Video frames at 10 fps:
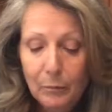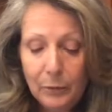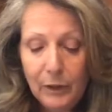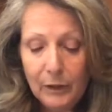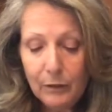
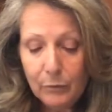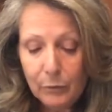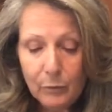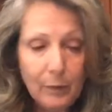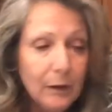plenty of
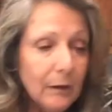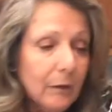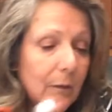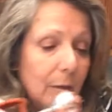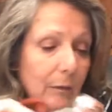room on
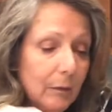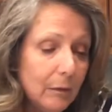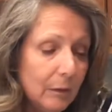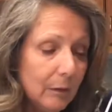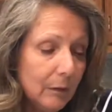this
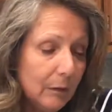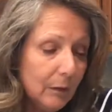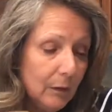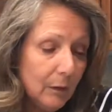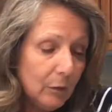
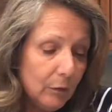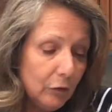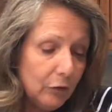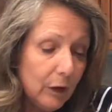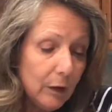
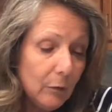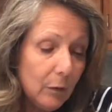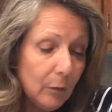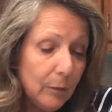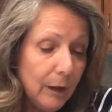jelly
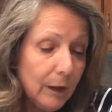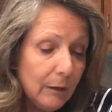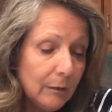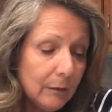roll pan.